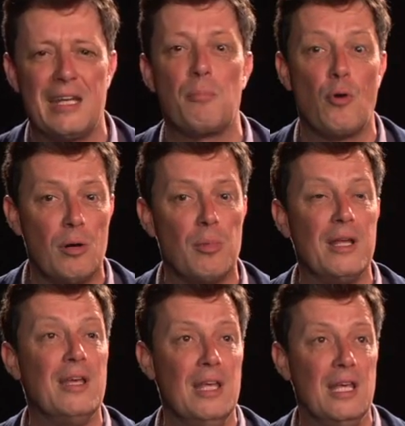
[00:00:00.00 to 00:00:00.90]
and
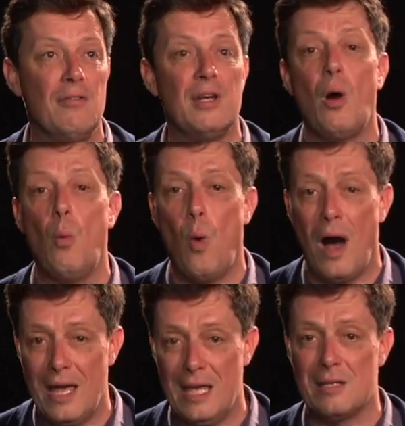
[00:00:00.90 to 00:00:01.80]
probably even
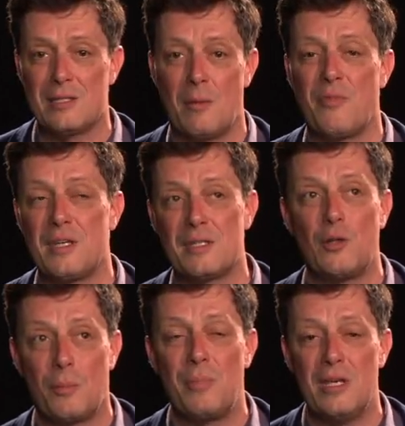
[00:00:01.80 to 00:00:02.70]
why something is
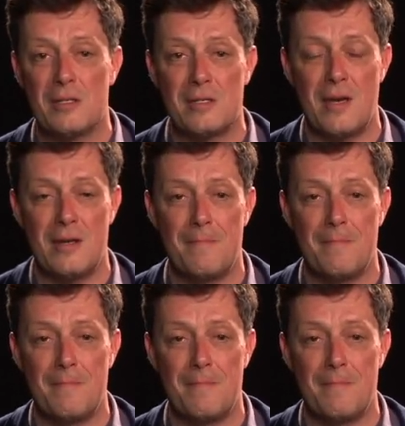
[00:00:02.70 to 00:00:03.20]
not being said.